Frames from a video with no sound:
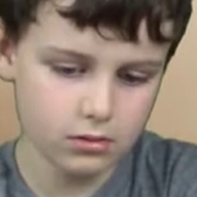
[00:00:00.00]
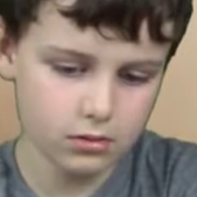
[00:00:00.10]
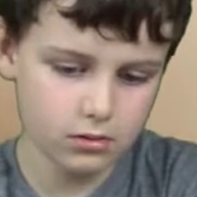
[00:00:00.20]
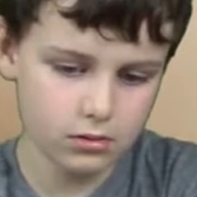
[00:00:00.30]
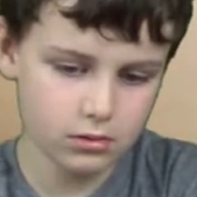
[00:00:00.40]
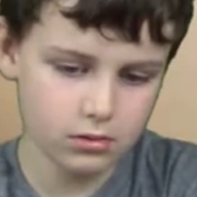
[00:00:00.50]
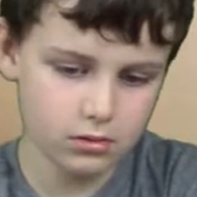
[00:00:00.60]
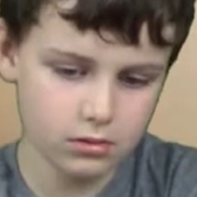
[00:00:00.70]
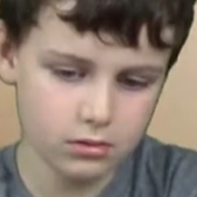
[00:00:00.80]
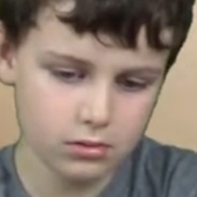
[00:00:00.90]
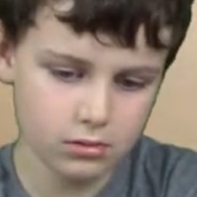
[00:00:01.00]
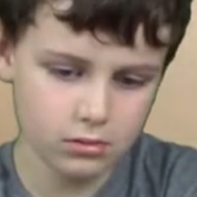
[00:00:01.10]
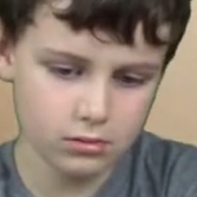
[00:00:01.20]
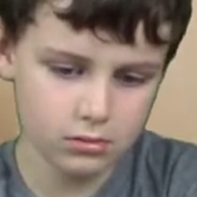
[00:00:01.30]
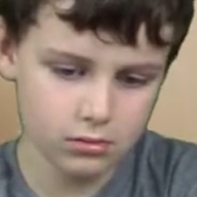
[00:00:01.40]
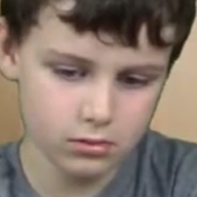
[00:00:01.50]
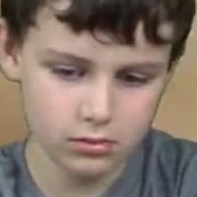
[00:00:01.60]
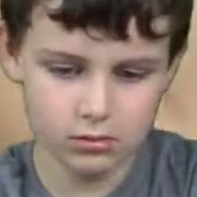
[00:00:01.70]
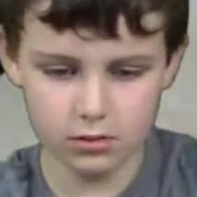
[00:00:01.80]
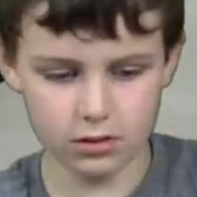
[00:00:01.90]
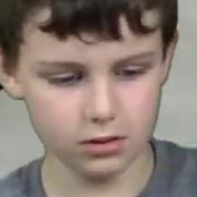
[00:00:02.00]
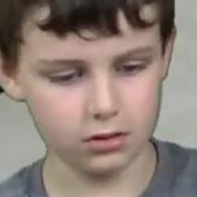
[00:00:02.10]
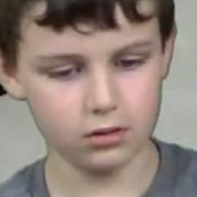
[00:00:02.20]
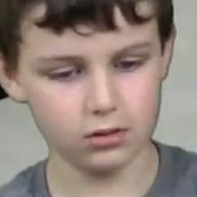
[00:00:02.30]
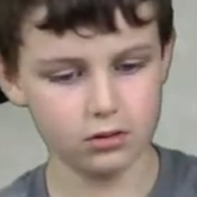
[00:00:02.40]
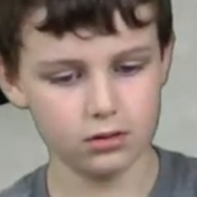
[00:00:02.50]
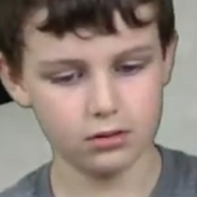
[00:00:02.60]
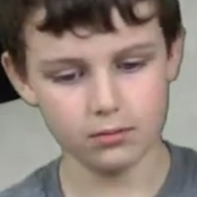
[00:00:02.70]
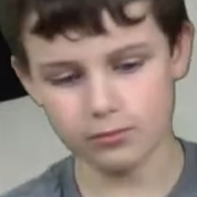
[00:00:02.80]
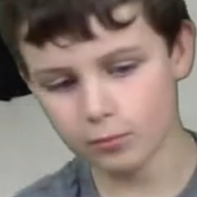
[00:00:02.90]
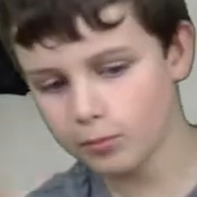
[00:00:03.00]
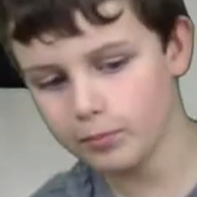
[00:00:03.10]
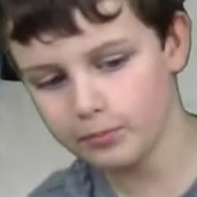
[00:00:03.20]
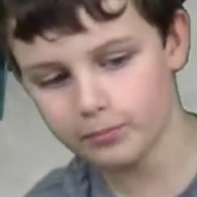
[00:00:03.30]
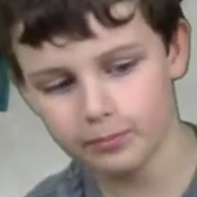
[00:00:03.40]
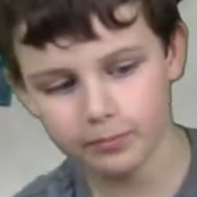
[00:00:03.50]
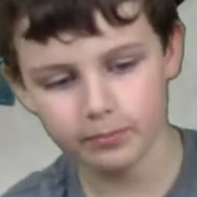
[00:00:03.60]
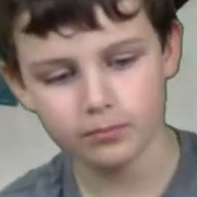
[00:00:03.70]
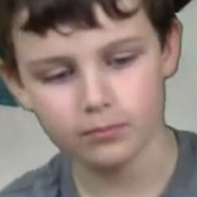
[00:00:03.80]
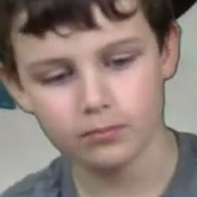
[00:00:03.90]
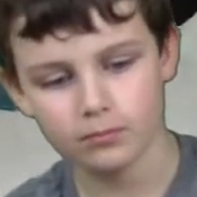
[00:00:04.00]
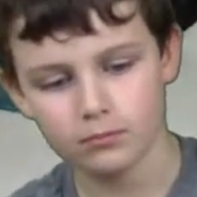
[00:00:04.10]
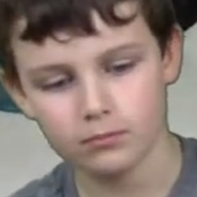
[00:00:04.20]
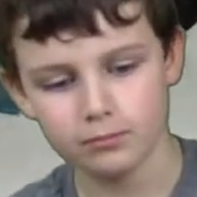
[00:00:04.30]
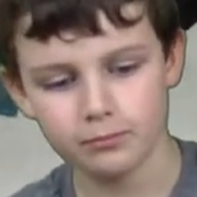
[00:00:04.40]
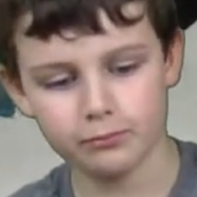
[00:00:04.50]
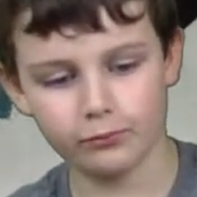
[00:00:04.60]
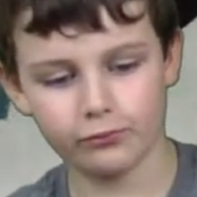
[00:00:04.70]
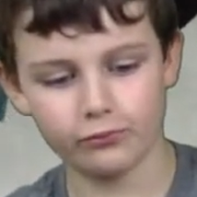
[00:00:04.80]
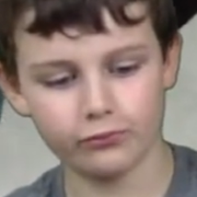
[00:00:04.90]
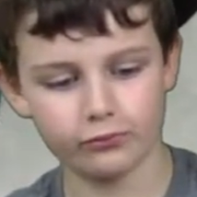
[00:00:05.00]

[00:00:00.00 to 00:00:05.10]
This person isn't speaking.